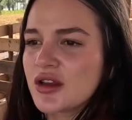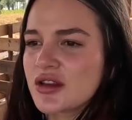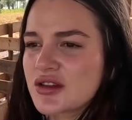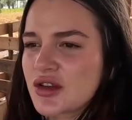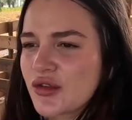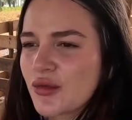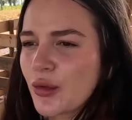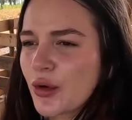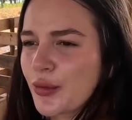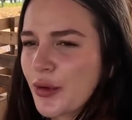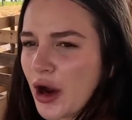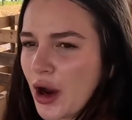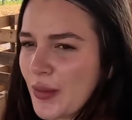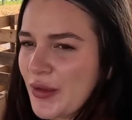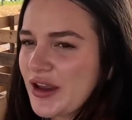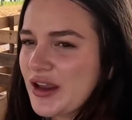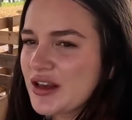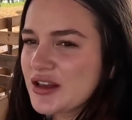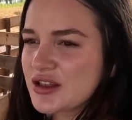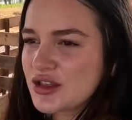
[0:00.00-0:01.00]
So we're
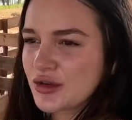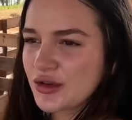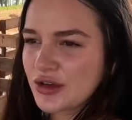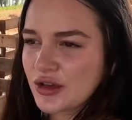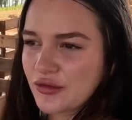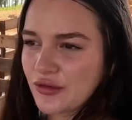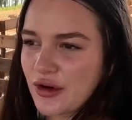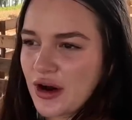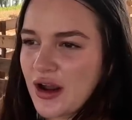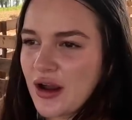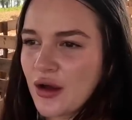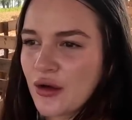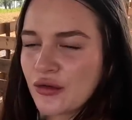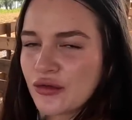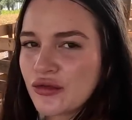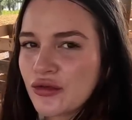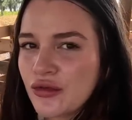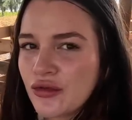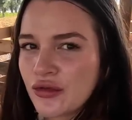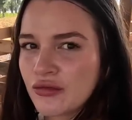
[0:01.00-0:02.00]
probably gonna do it
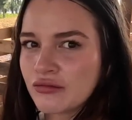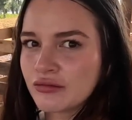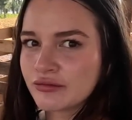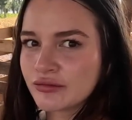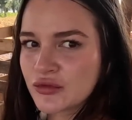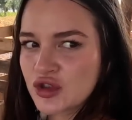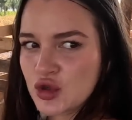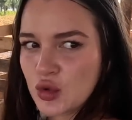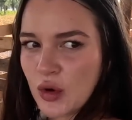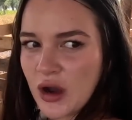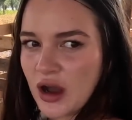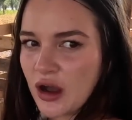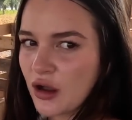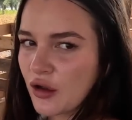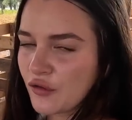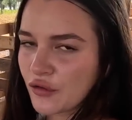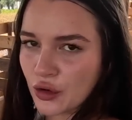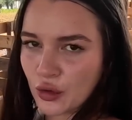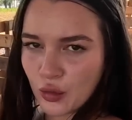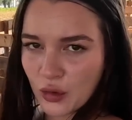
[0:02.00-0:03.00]
around
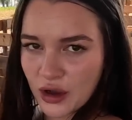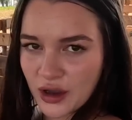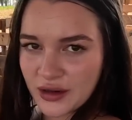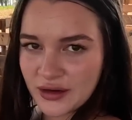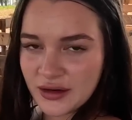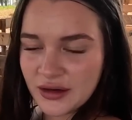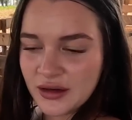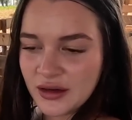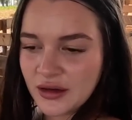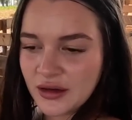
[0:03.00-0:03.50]
12 or 1